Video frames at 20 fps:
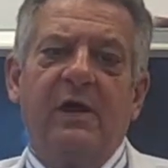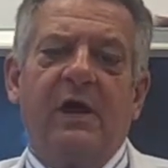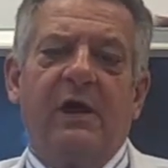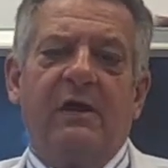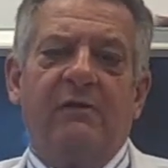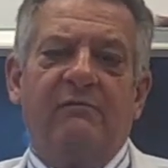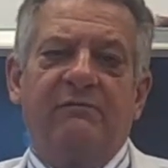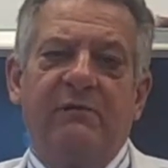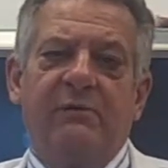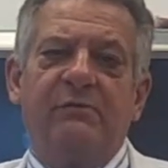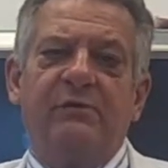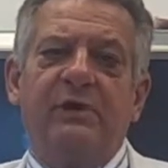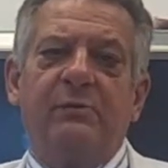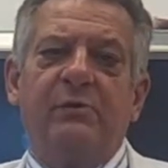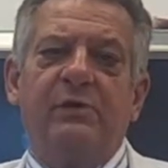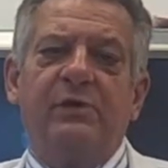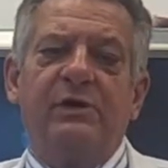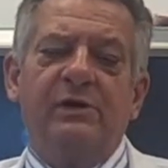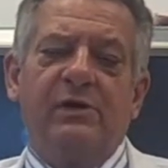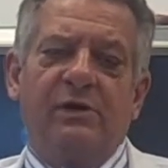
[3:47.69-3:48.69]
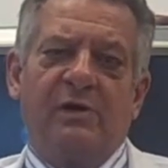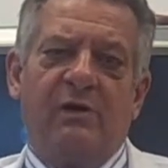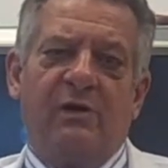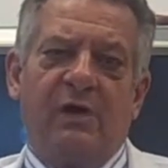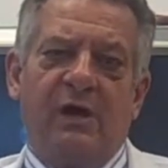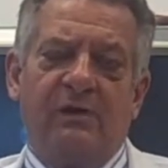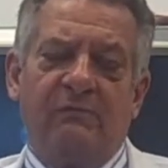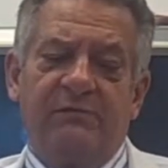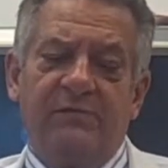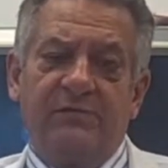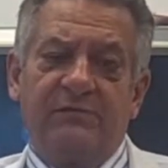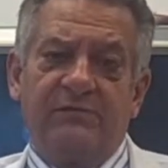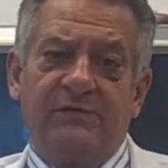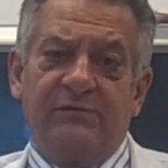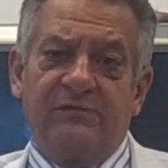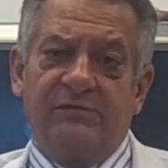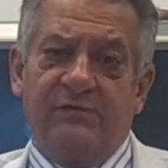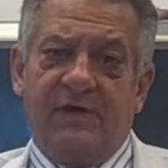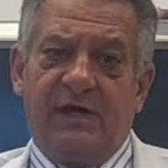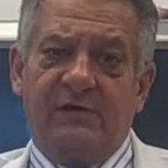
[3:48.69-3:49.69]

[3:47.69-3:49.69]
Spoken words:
our phone number here at our office is